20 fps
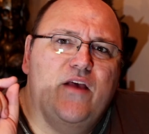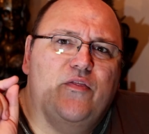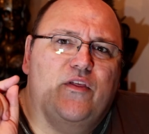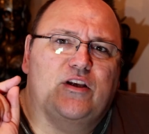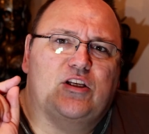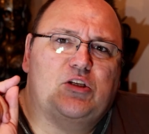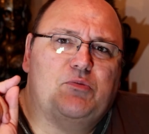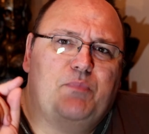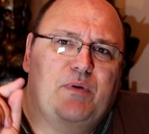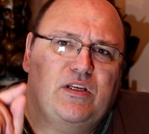
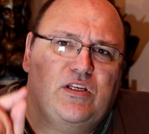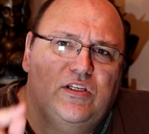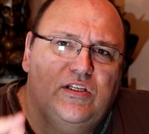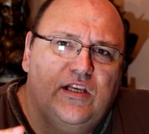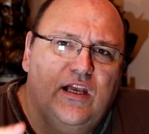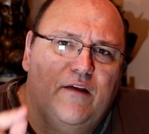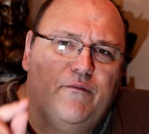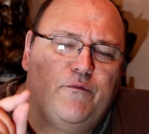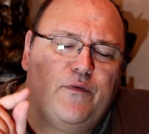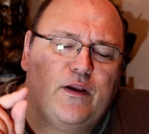The
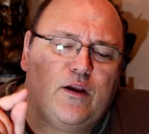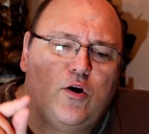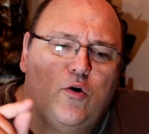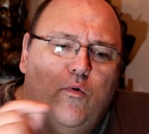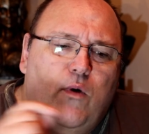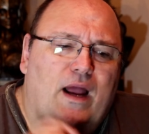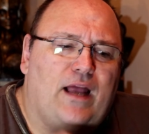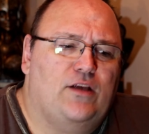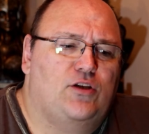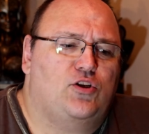specific
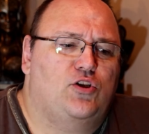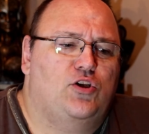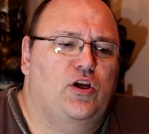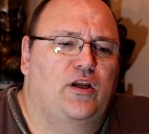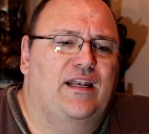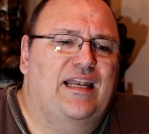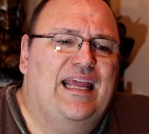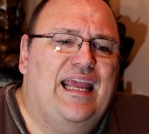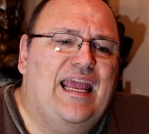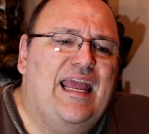
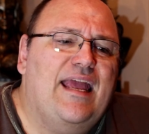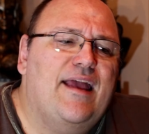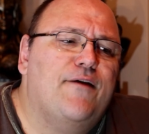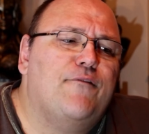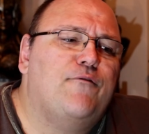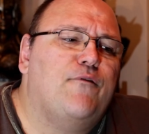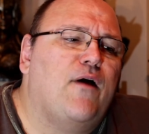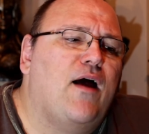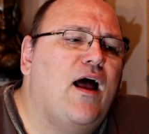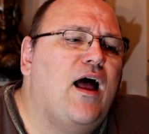question:
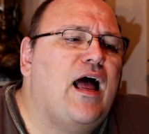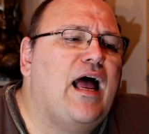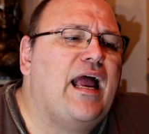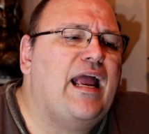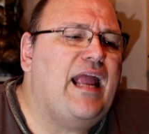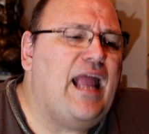if I